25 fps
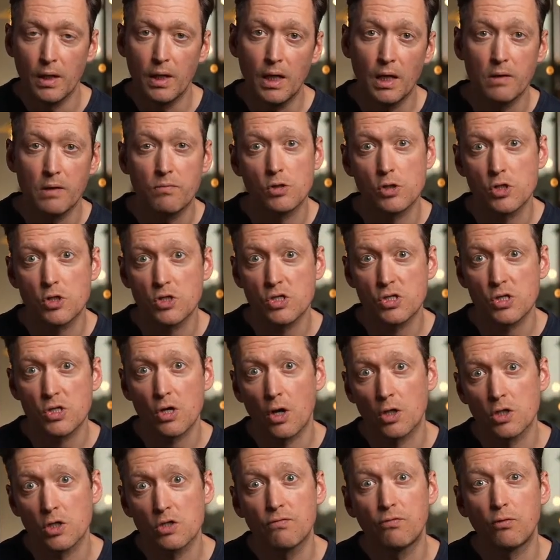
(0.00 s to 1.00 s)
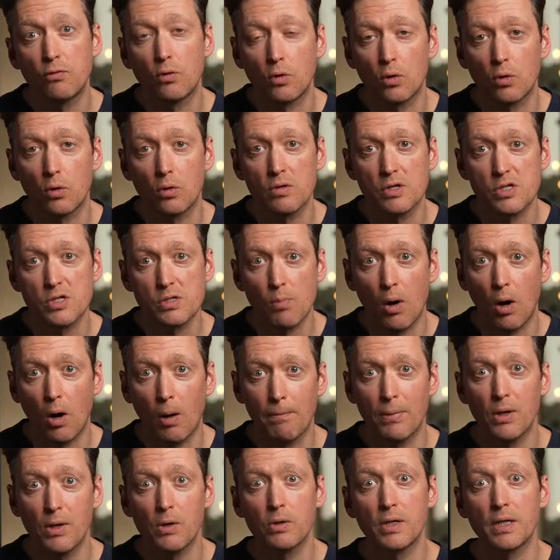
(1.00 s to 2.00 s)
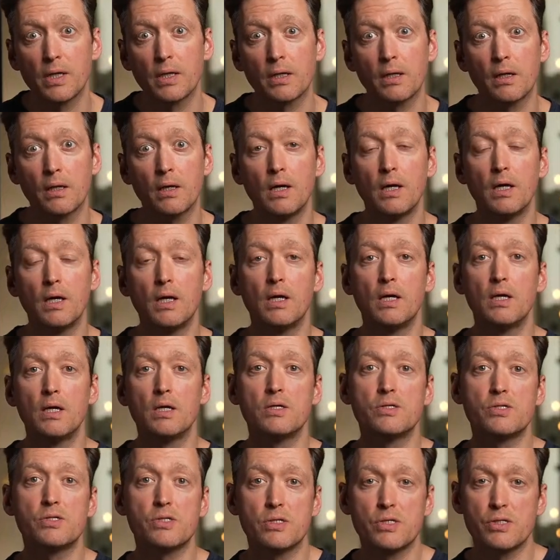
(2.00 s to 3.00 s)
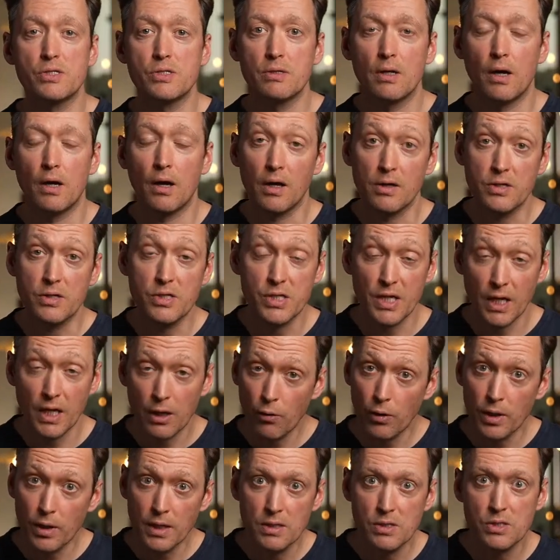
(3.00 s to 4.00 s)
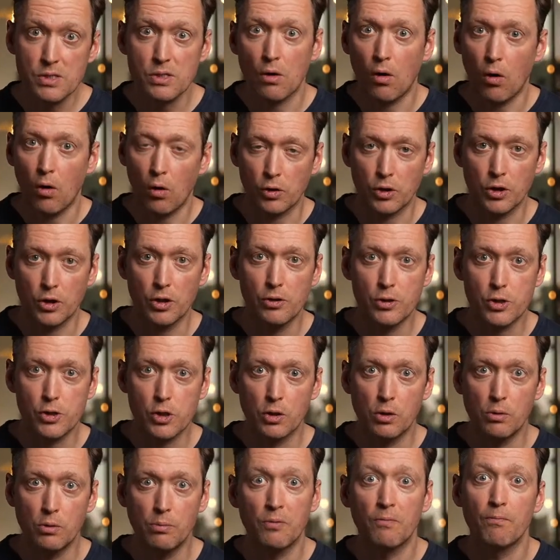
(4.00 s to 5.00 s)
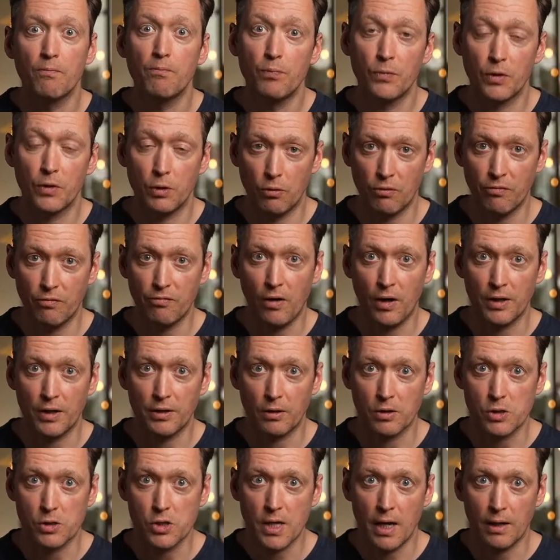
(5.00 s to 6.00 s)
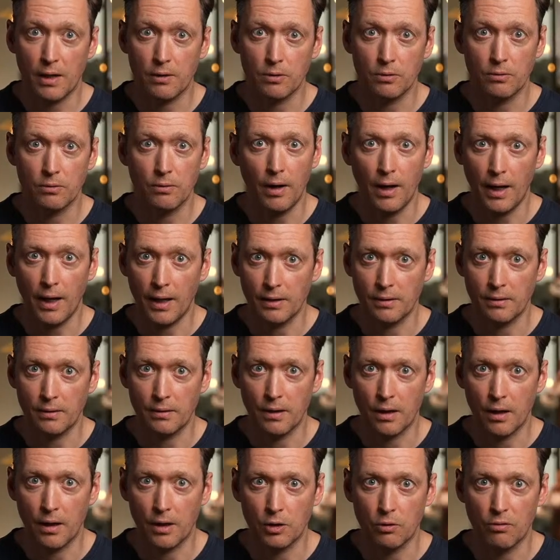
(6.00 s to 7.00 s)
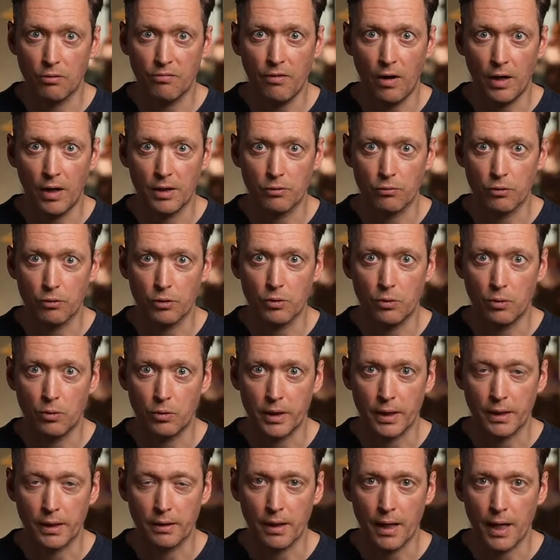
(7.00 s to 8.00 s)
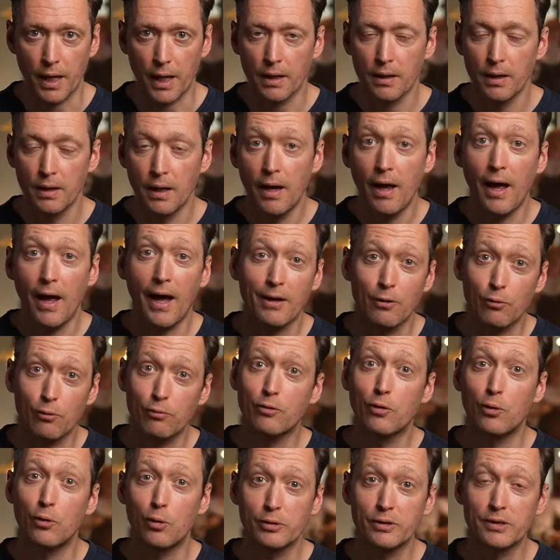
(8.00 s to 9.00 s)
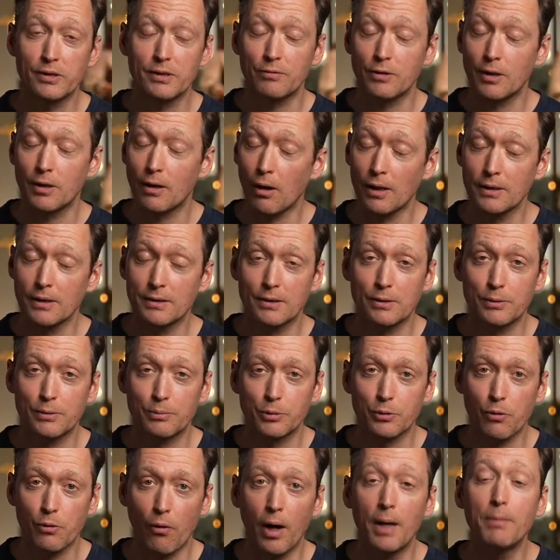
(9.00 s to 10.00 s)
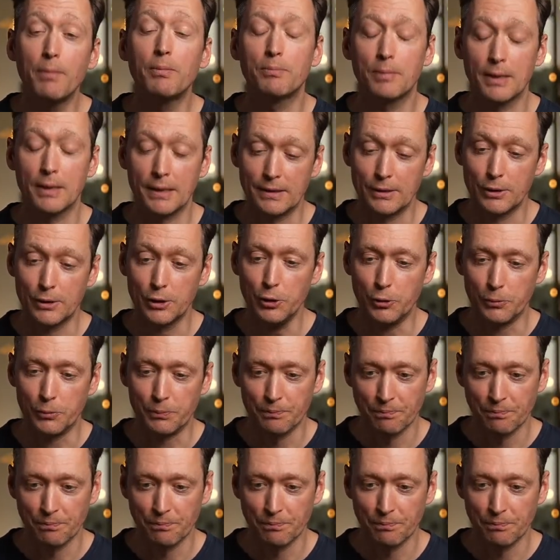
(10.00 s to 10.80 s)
If you just search for the Smart Building series on YouTube, you'll find our channel and you'll find the recording there. And of course, if you'd like to subscribe, please do.